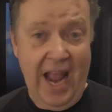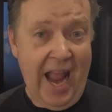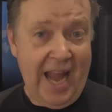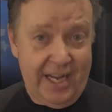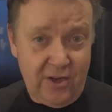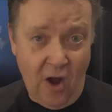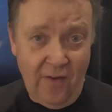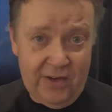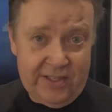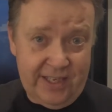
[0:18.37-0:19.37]
And it
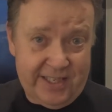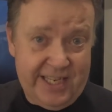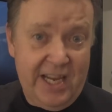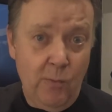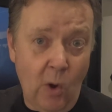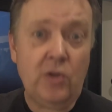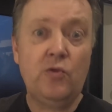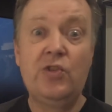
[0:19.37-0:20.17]
covers the C1 to